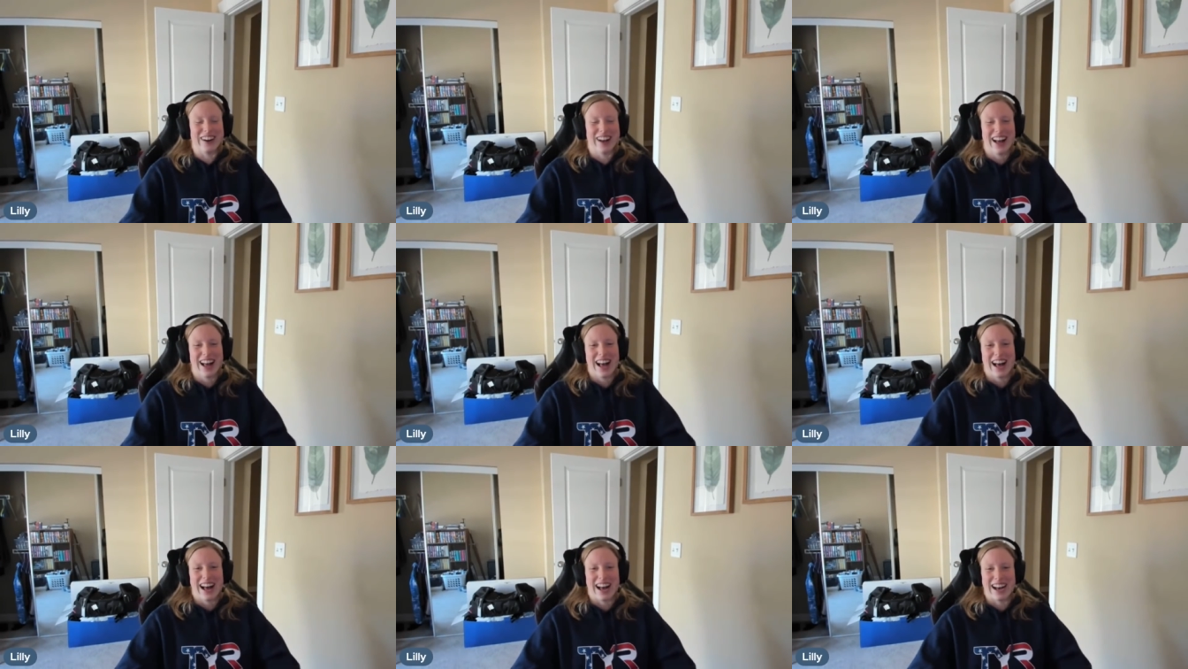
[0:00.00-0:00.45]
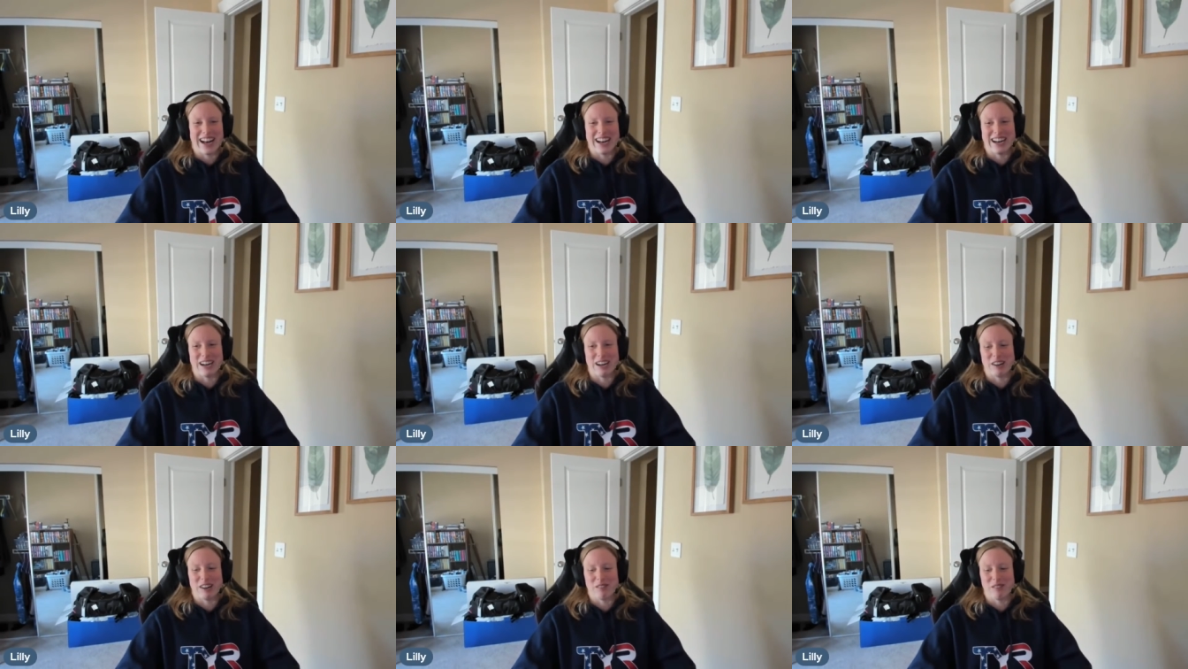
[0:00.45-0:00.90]
um,
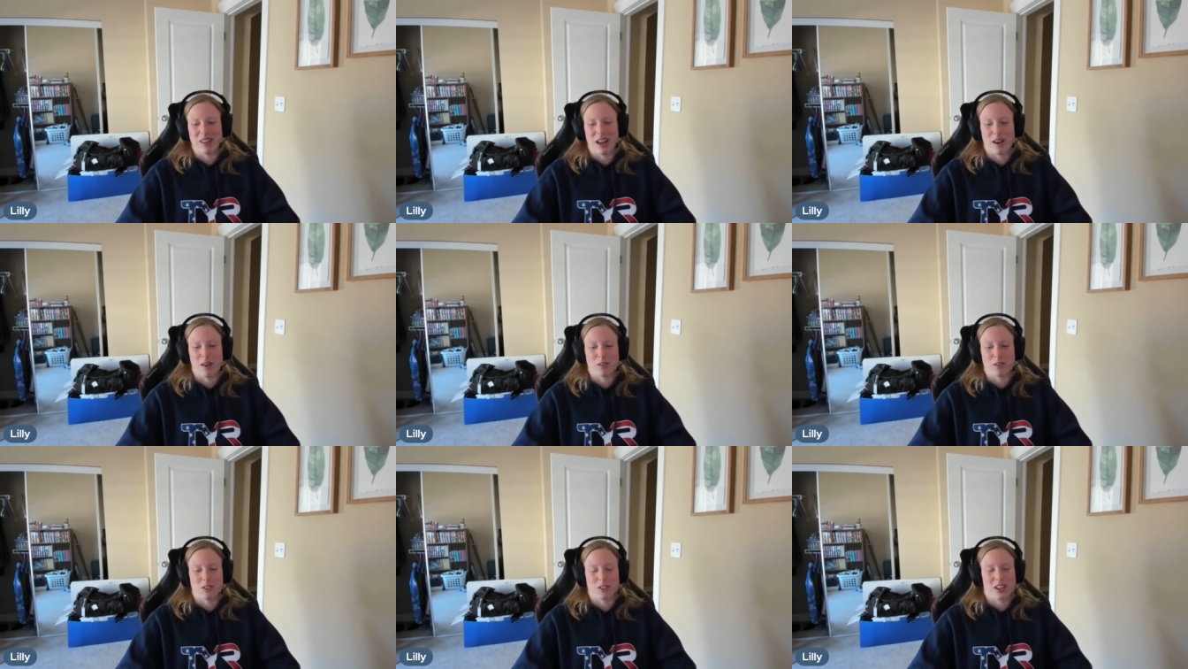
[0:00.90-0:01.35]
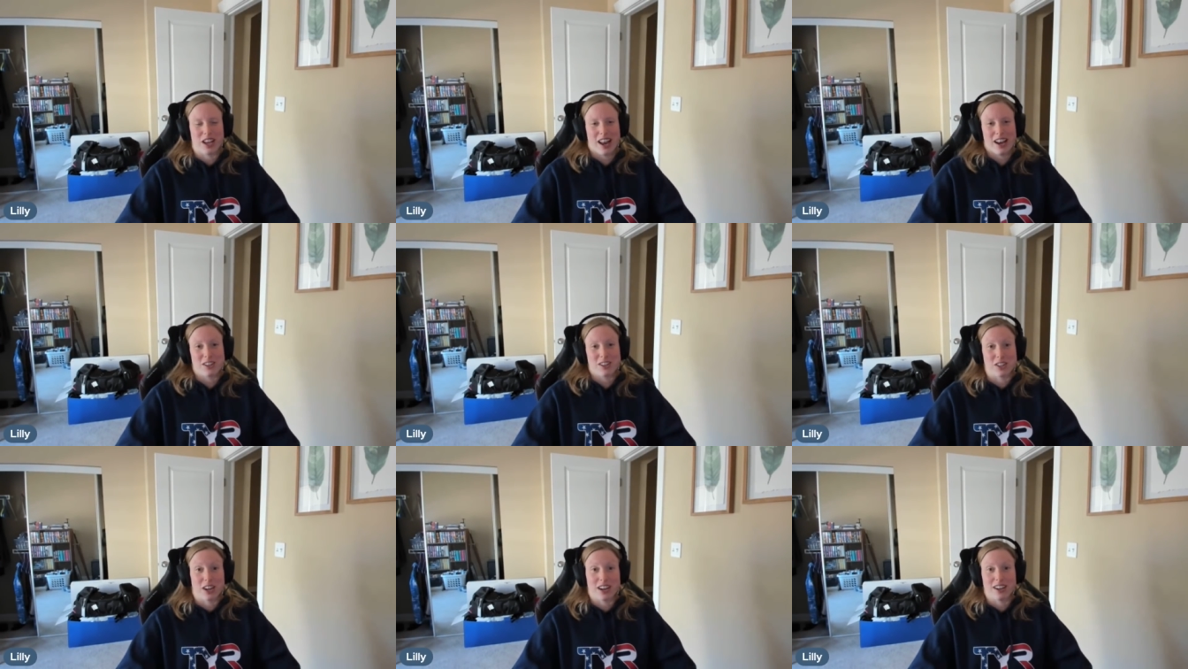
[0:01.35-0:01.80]
I was just
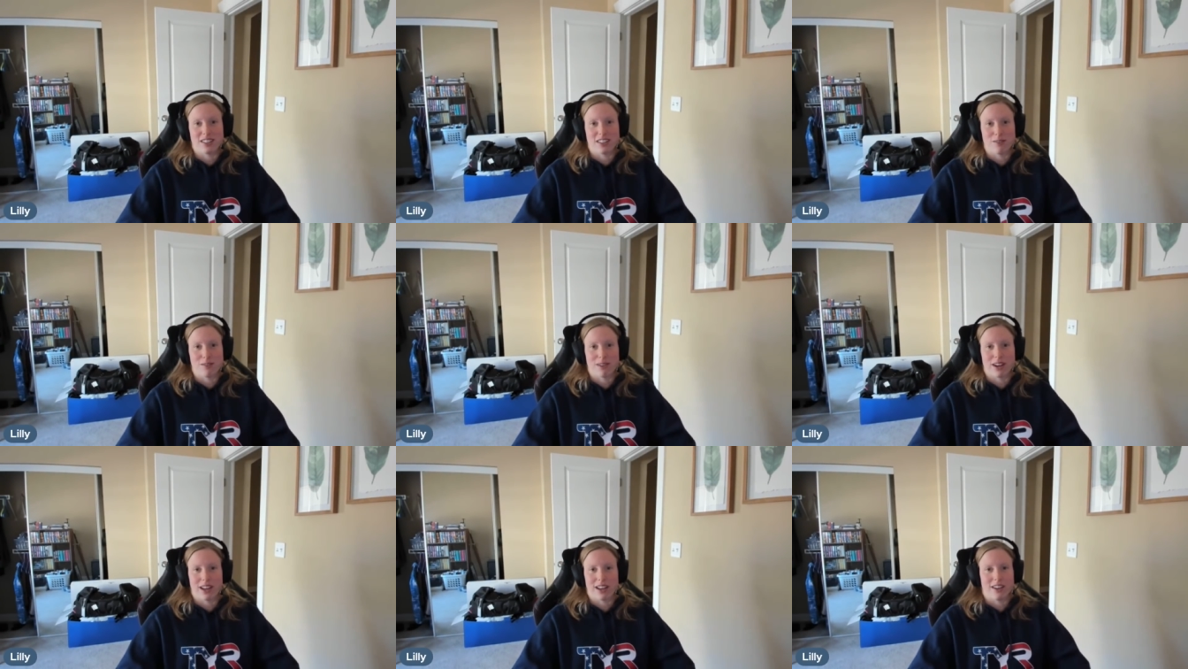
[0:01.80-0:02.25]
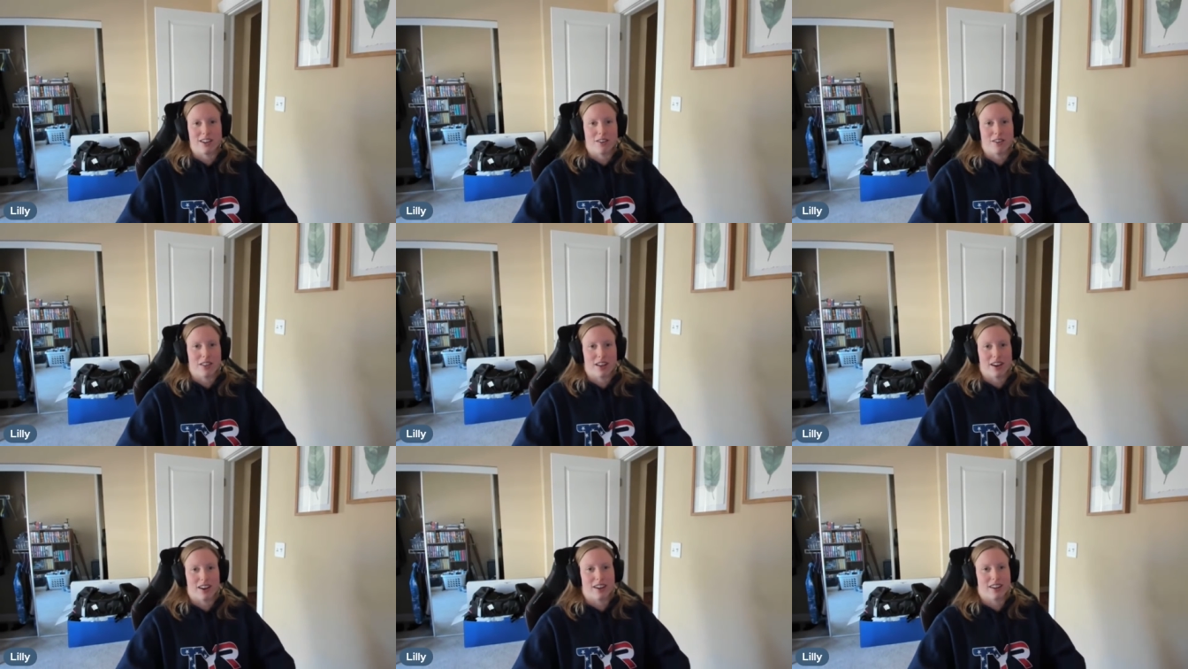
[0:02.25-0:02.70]
kind of trying to see what I could do
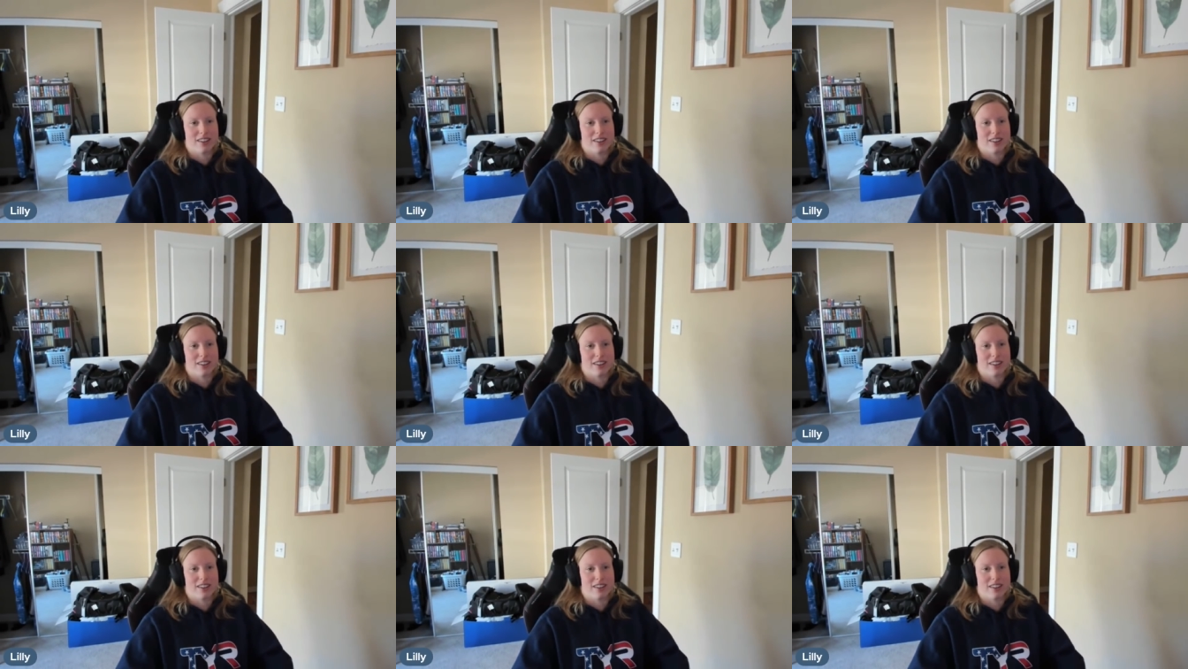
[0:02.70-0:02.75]
there,